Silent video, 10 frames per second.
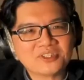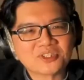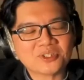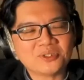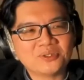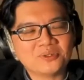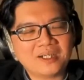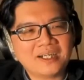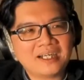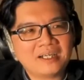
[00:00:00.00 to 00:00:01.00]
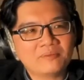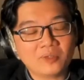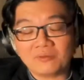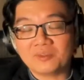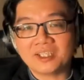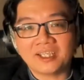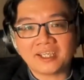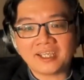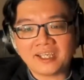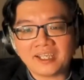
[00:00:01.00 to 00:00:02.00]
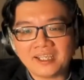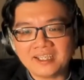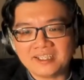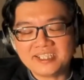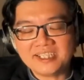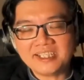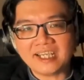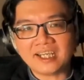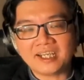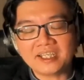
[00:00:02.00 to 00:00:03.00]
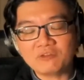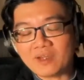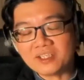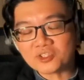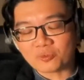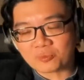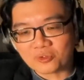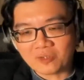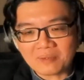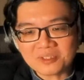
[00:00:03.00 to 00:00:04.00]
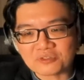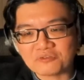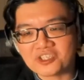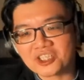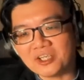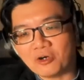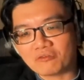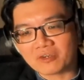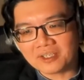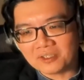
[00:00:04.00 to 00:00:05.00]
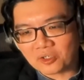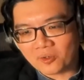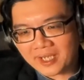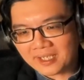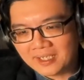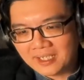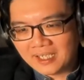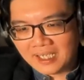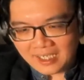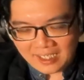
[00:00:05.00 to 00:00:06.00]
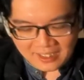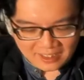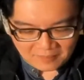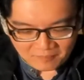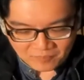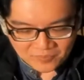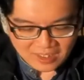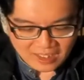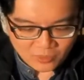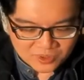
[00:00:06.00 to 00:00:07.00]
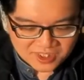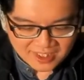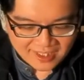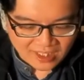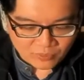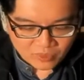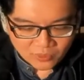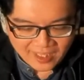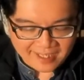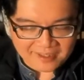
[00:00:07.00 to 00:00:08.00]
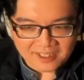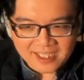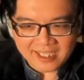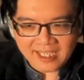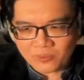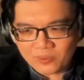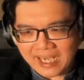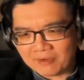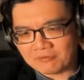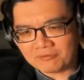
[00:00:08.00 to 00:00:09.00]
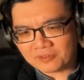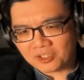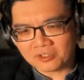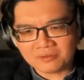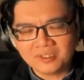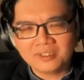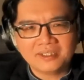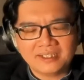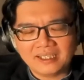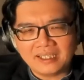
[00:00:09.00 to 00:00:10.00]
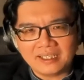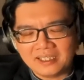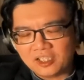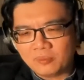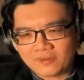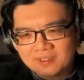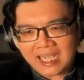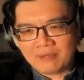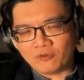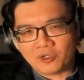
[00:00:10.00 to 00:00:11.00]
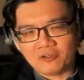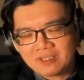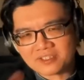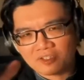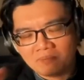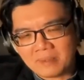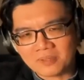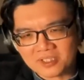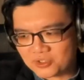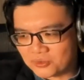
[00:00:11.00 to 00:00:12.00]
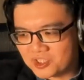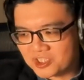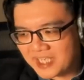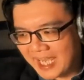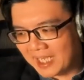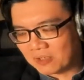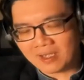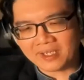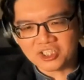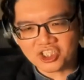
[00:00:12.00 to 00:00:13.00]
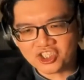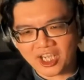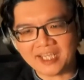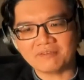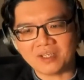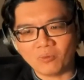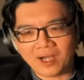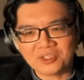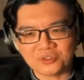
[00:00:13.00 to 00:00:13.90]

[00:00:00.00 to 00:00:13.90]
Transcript: So uh, no, the the uh, event, this whole program is officially over, right? Um, I was thinking that we would end early and then we have, you know, a little bit of time for the rest of the members to just hang around and chit chat if they want